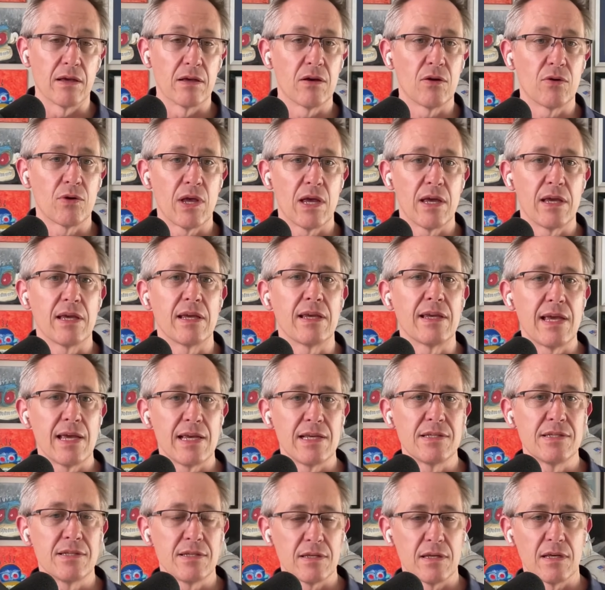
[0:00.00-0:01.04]
Okay, in
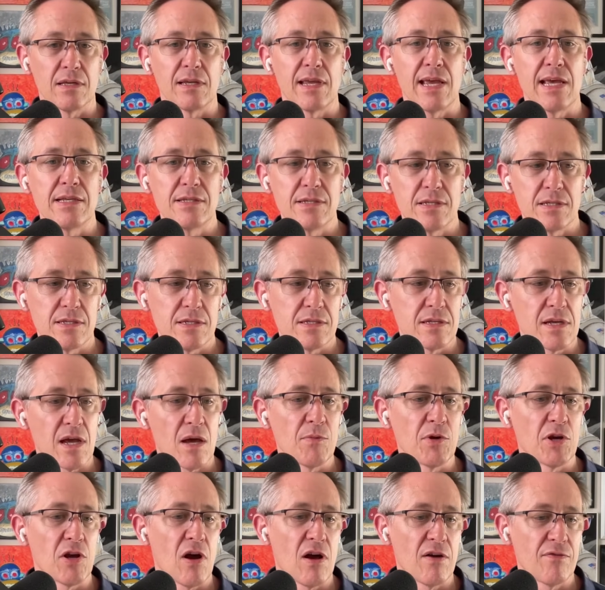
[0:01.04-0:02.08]
case this is
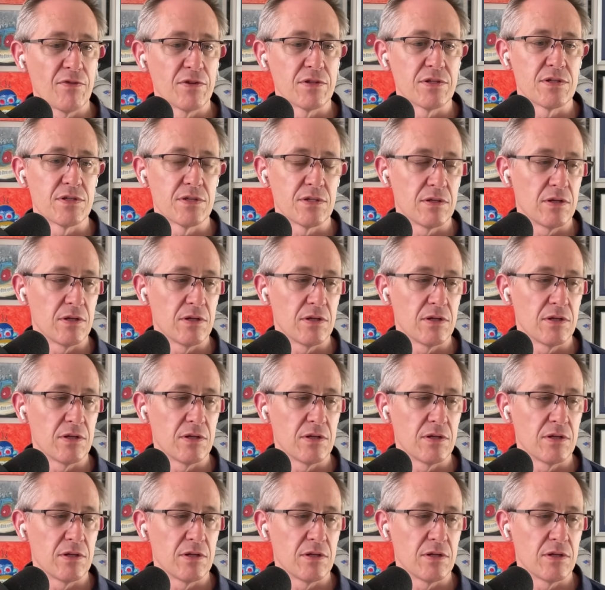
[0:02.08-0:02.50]
coming off as